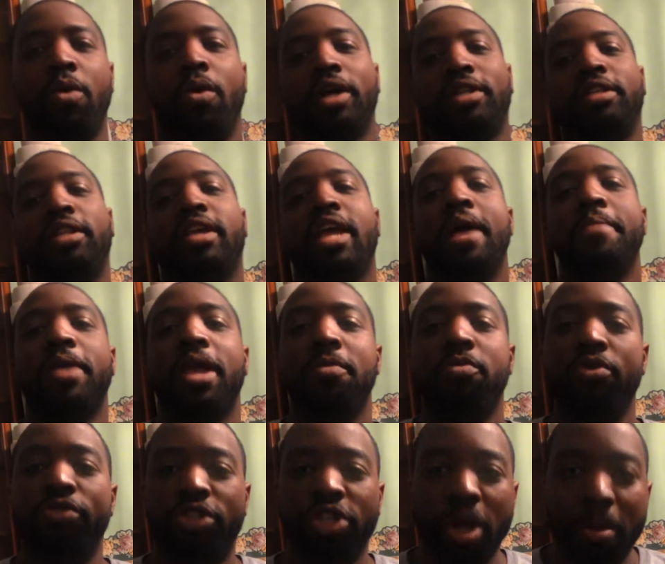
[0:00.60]
welcome to the Come Get
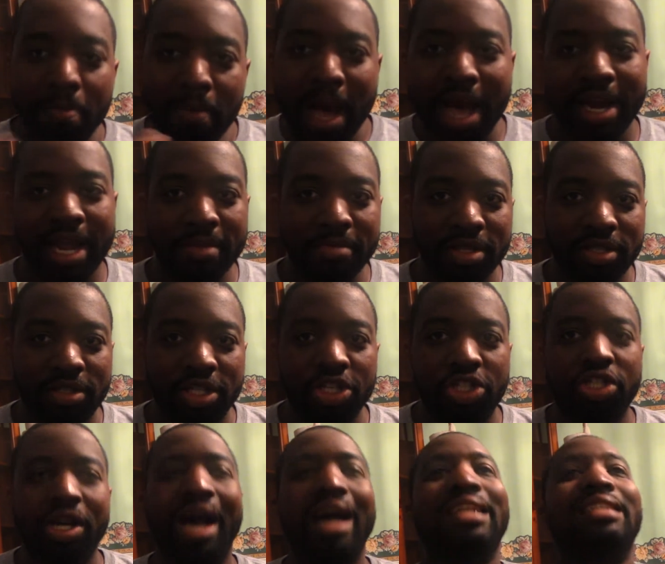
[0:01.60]
Movie Show. My name is
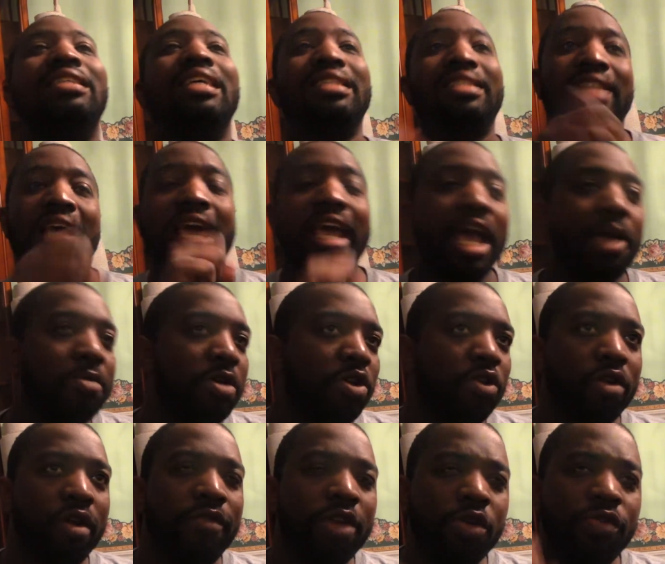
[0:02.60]
Deshaun, and today I'm here to
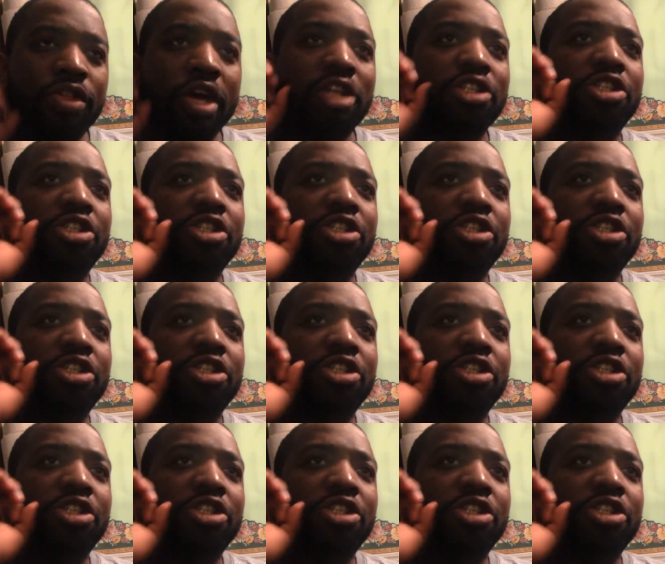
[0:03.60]
review the